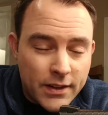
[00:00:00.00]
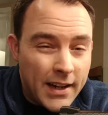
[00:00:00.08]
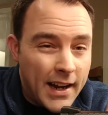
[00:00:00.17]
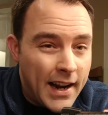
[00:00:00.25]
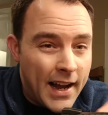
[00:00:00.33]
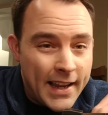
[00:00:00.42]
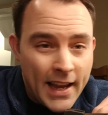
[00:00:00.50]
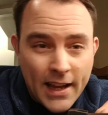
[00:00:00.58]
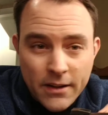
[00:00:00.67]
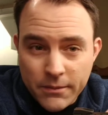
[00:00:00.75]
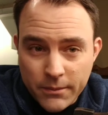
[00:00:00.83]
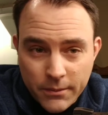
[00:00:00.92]
And I
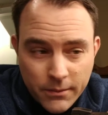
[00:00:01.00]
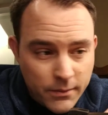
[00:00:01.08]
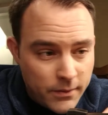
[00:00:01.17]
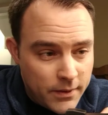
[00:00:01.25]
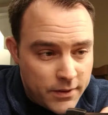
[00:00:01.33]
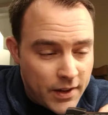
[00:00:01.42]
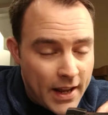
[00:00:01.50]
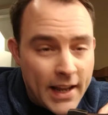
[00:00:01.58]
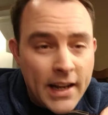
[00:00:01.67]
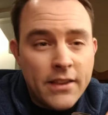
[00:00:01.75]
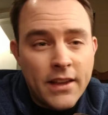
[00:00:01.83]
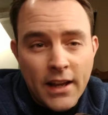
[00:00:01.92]
can't say
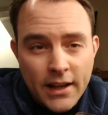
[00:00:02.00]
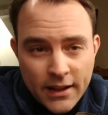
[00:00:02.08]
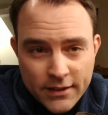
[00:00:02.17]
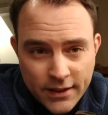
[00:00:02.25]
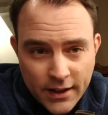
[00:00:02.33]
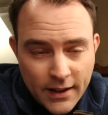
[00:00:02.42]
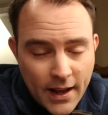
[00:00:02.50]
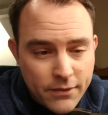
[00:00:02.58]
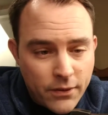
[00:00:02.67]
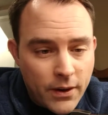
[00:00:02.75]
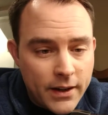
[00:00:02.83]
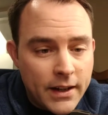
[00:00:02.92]
anything against it in that
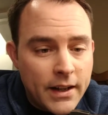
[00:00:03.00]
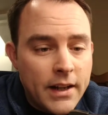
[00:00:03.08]
front.